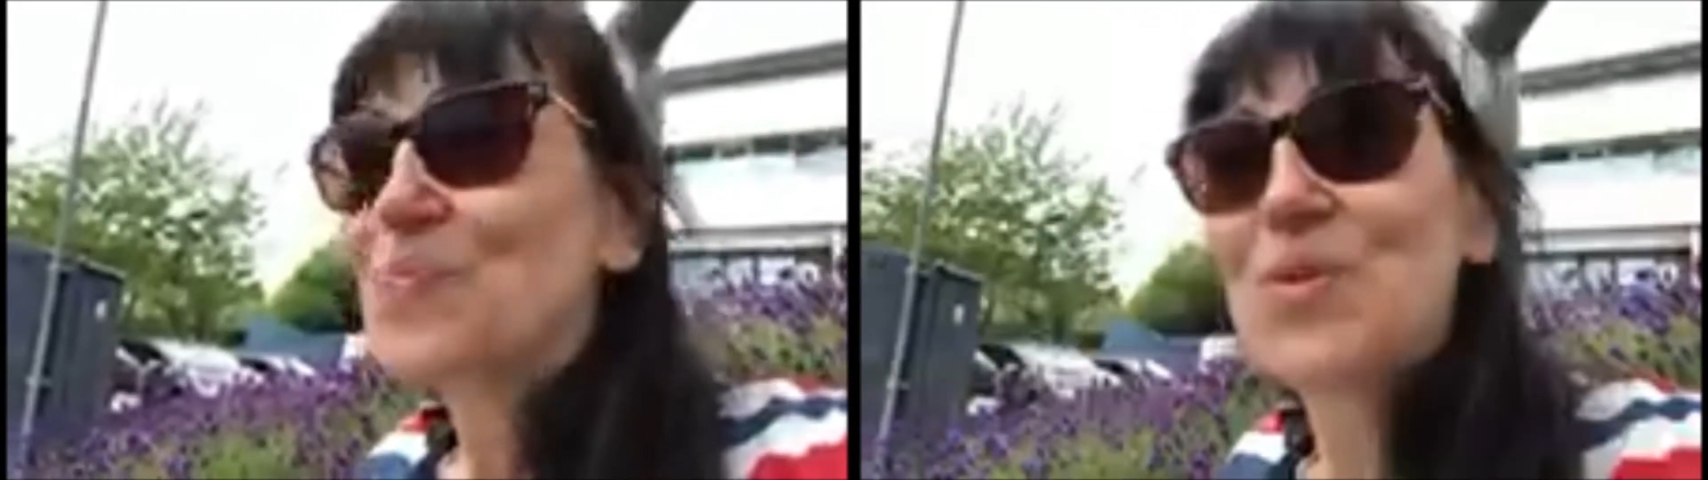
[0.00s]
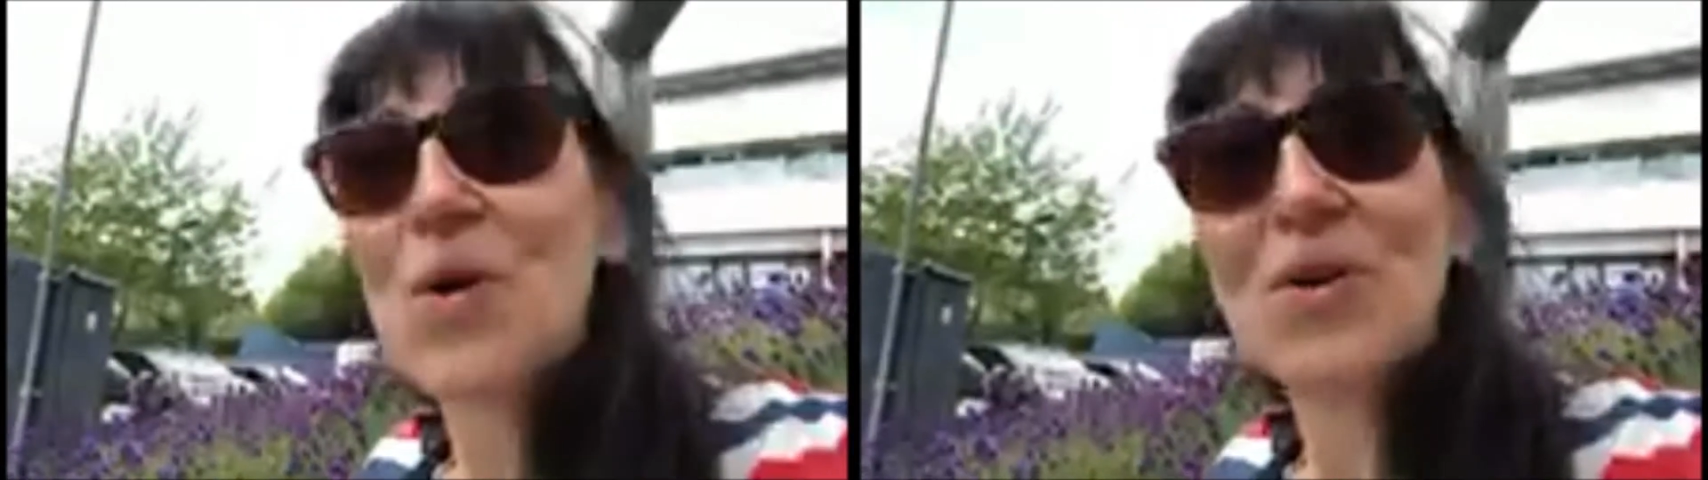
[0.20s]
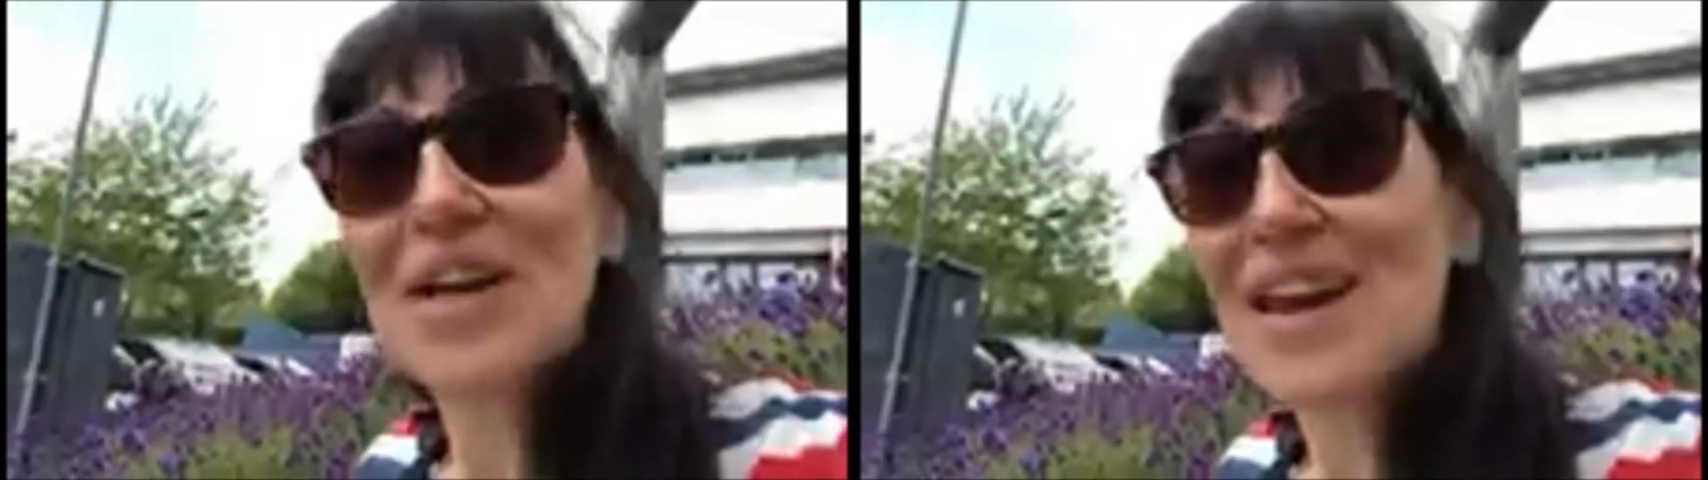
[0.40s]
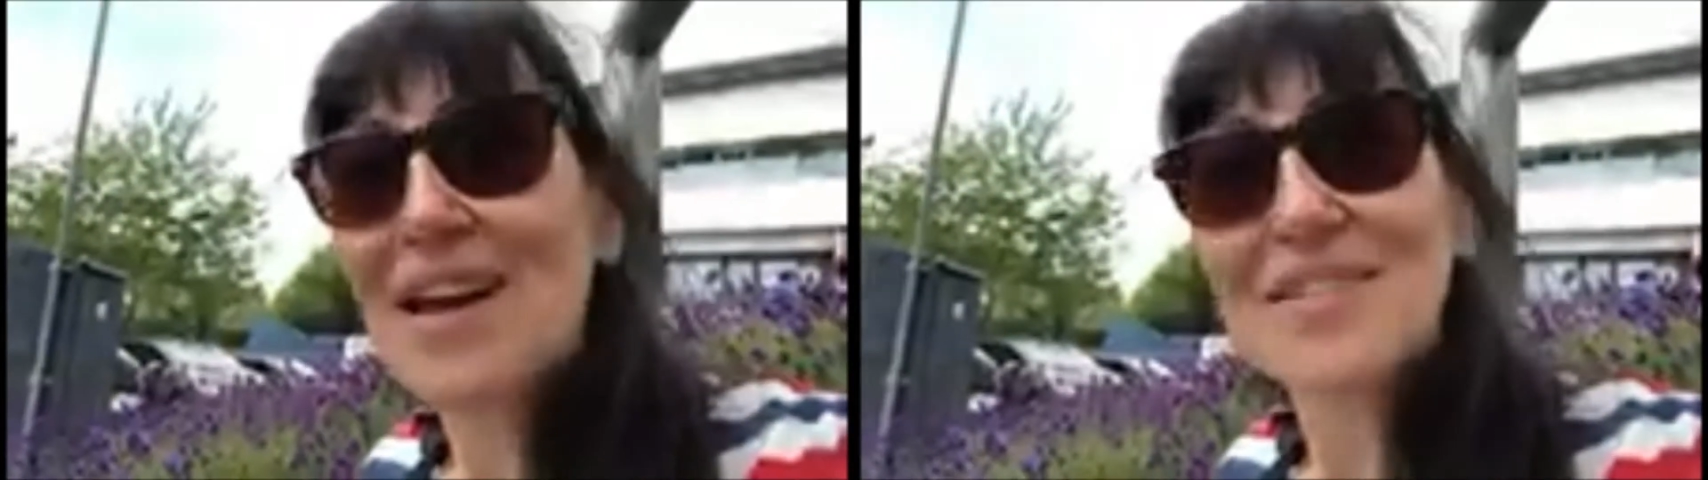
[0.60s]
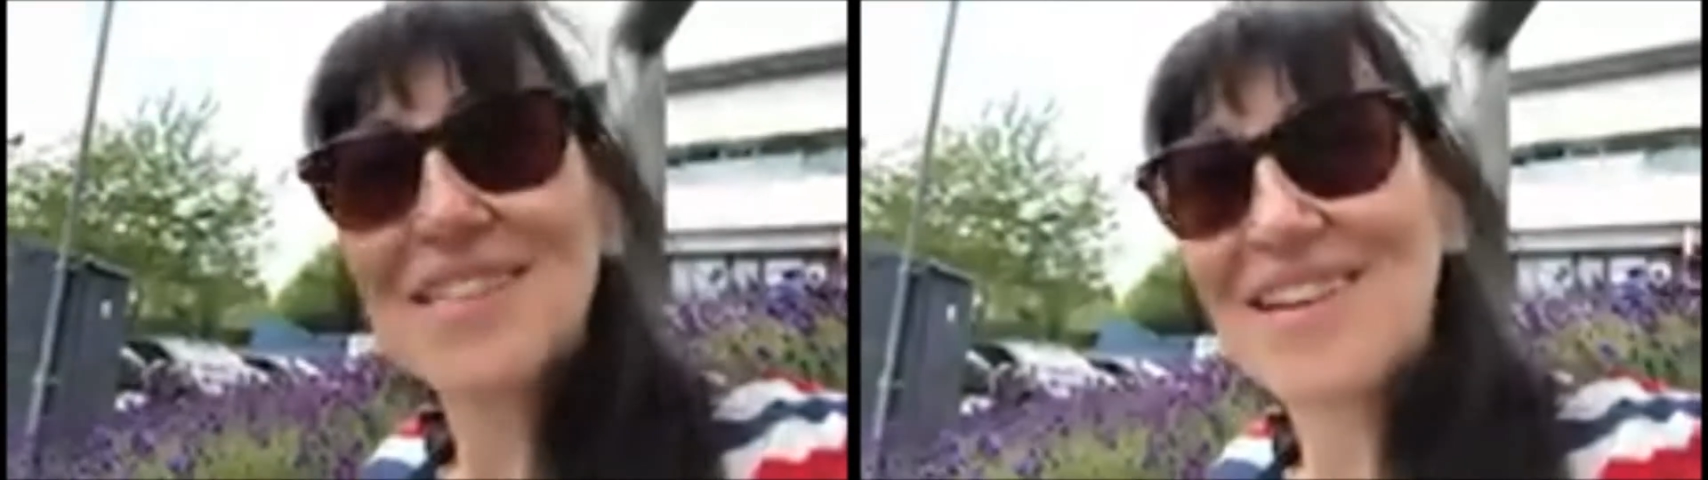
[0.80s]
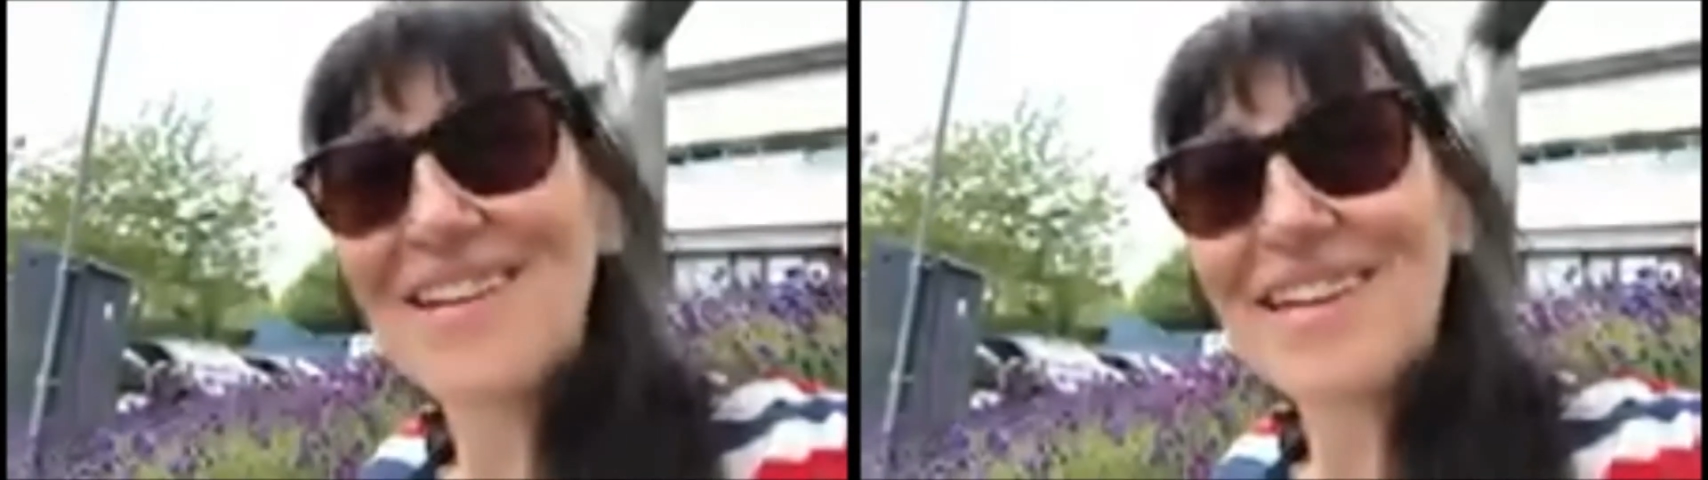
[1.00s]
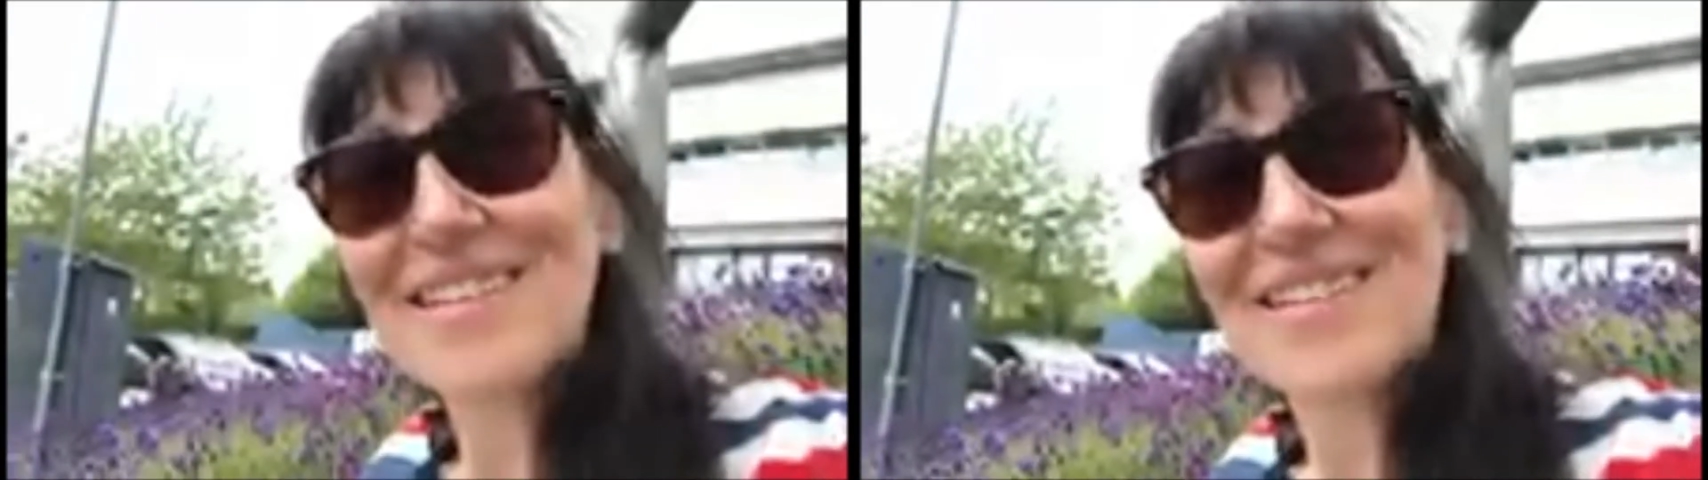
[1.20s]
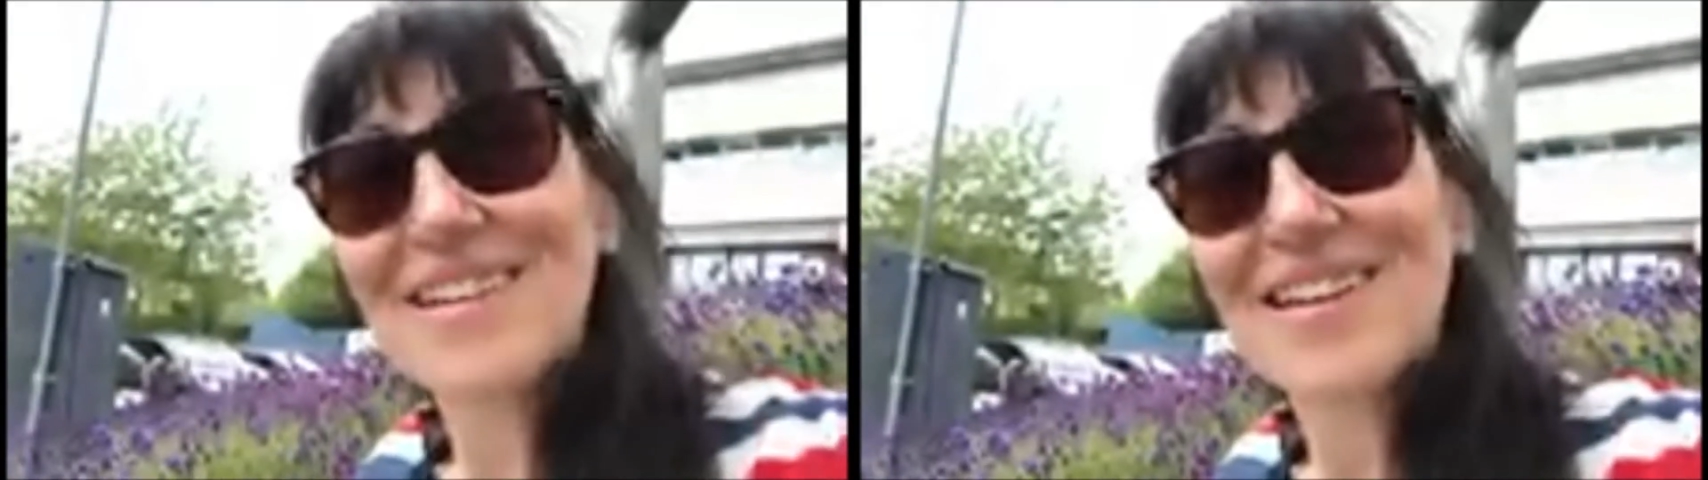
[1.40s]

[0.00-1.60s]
not get outside?